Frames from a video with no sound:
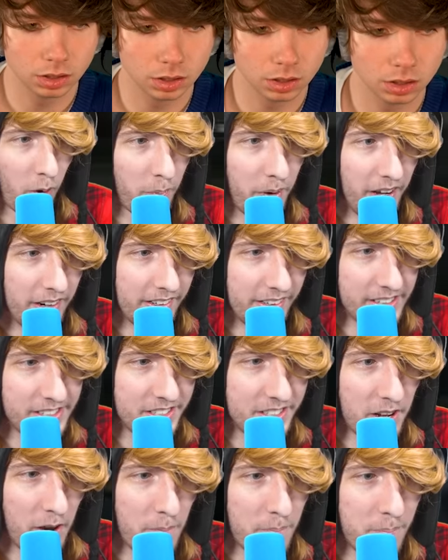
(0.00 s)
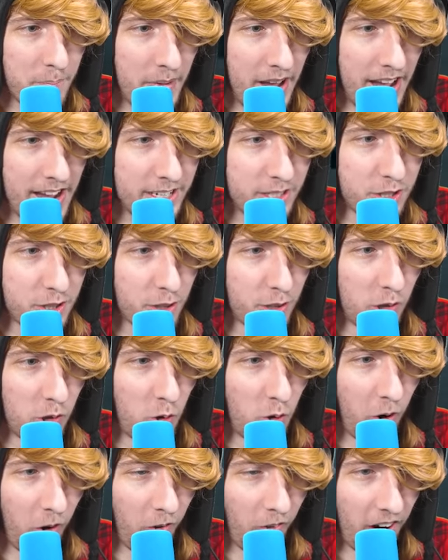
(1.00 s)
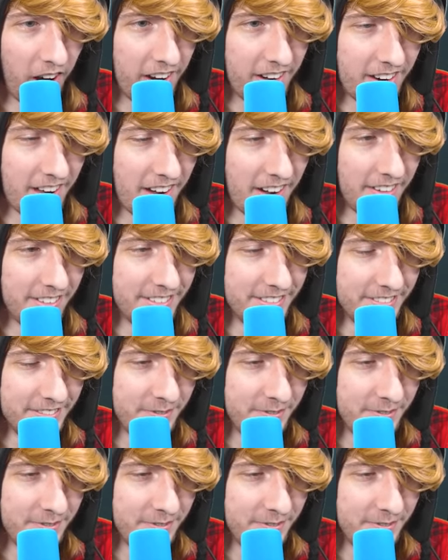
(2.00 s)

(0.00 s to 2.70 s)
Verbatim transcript: We're about to get some major lore right now.